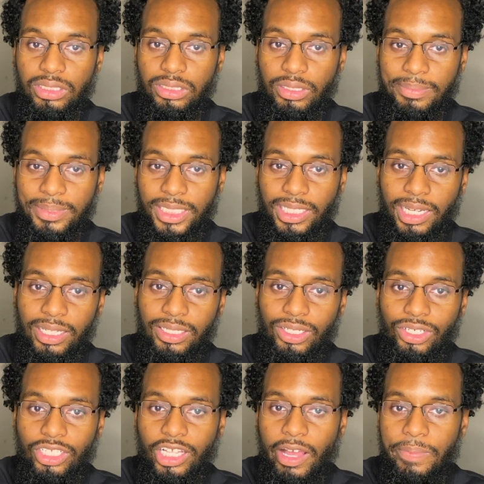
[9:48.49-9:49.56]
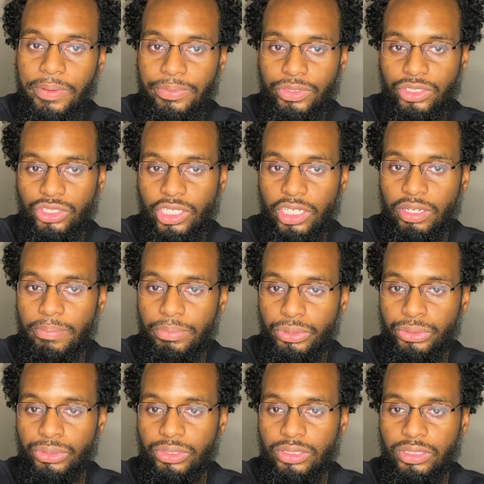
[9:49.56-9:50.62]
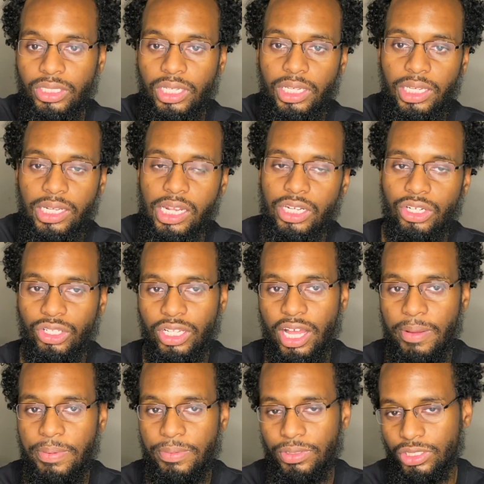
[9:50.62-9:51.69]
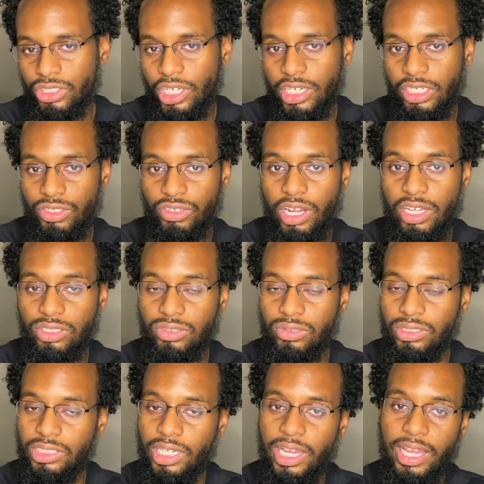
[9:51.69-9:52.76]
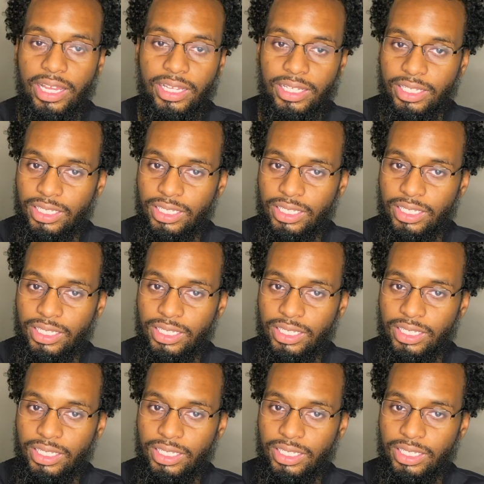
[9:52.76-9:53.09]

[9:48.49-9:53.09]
I know a lot of people are trying to boots, and I know a lot of people are trying to Crocs, which I'm